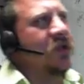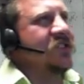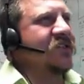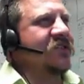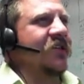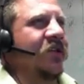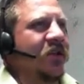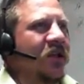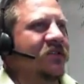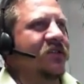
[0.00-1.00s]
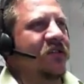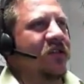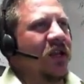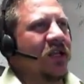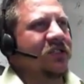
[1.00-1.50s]
Let's just see. Let's
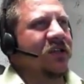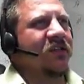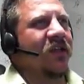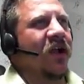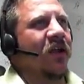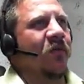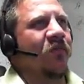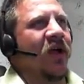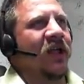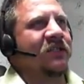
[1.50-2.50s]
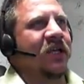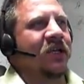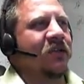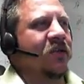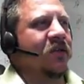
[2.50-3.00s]
just see our little
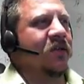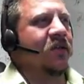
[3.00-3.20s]
project.